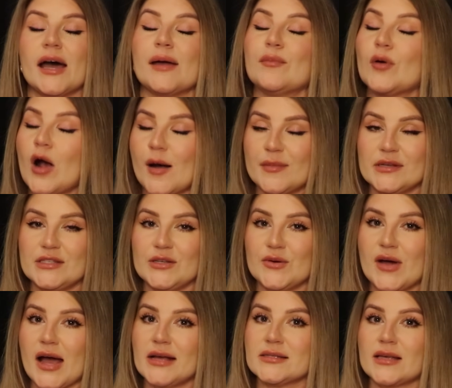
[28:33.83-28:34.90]
I promise
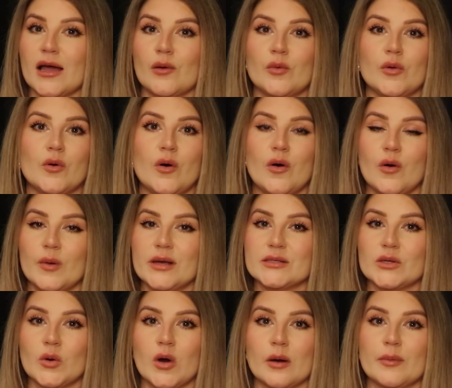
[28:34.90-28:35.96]
you guys, I will
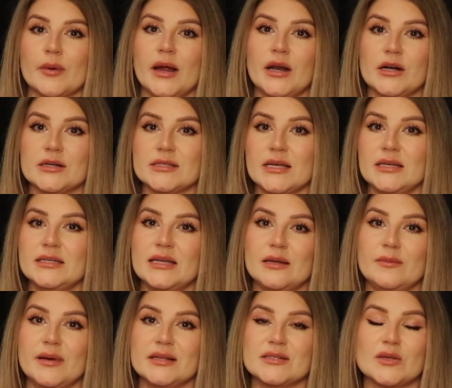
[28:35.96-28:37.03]
always incorporate nursing
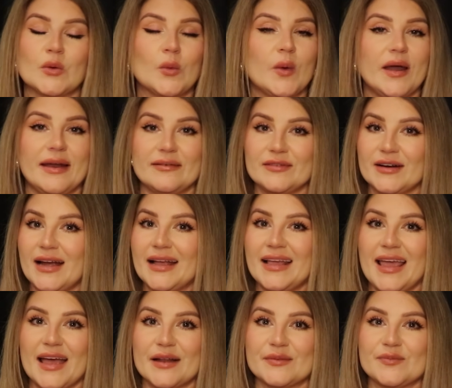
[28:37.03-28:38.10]
tidbits whenever I
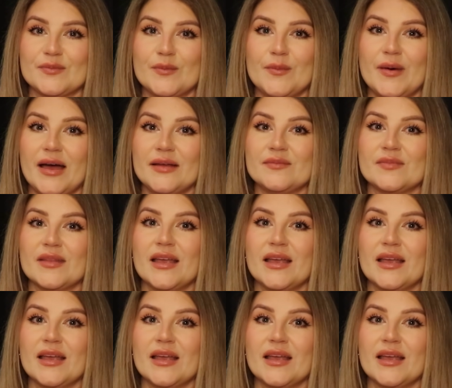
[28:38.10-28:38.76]
can. But